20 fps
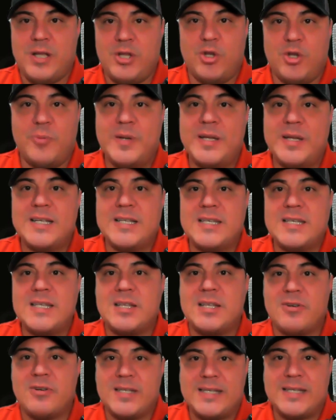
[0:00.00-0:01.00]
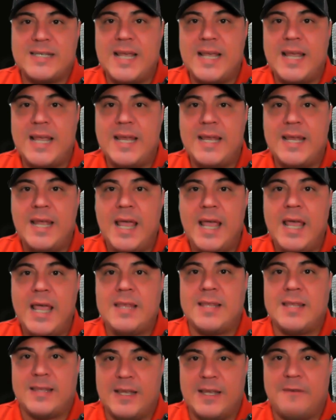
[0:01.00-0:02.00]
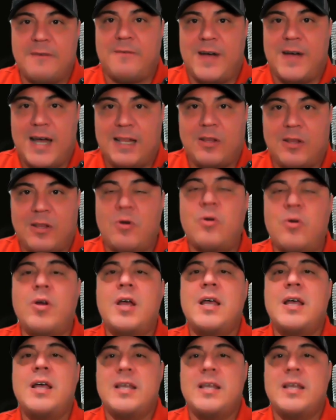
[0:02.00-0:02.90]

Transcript: Nobody can sit there and say that they follow